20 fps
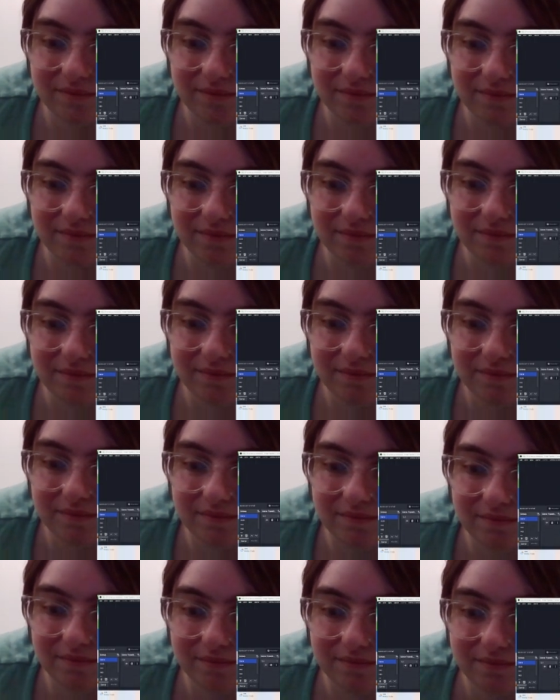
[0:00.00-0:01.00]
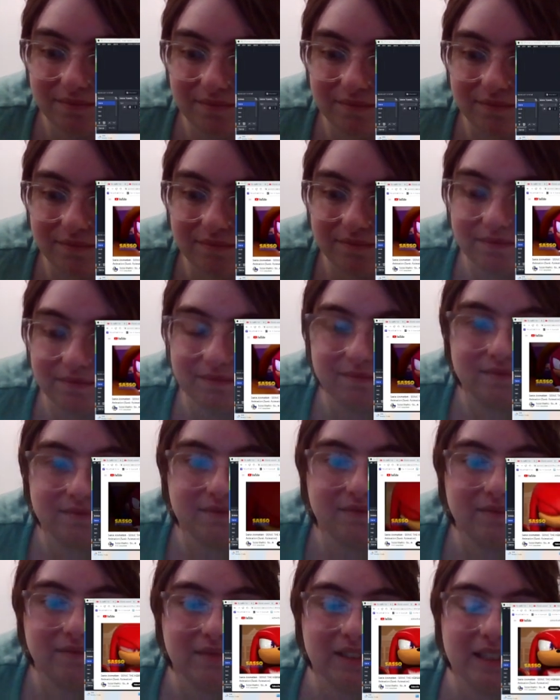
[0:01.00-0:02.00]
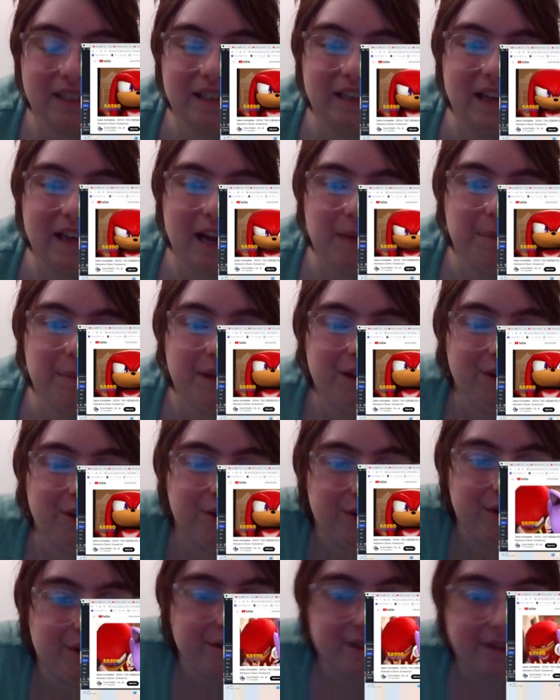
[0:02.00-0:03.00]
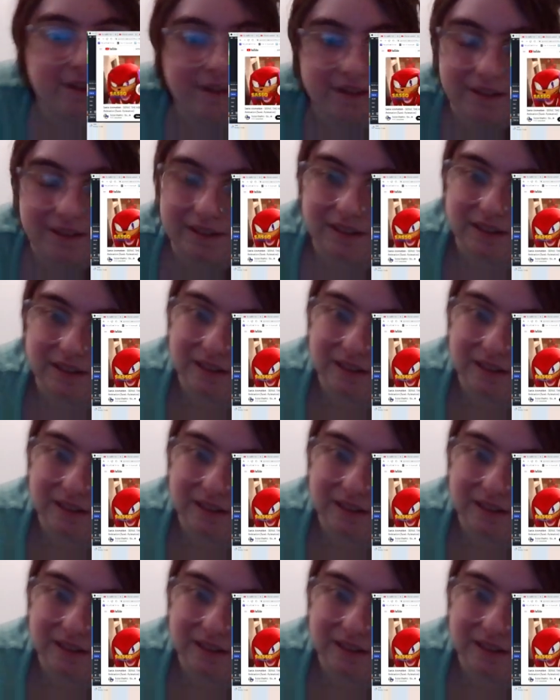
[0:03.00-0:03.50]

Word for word: to you. Hey Everybody, Happy look, New Year. I found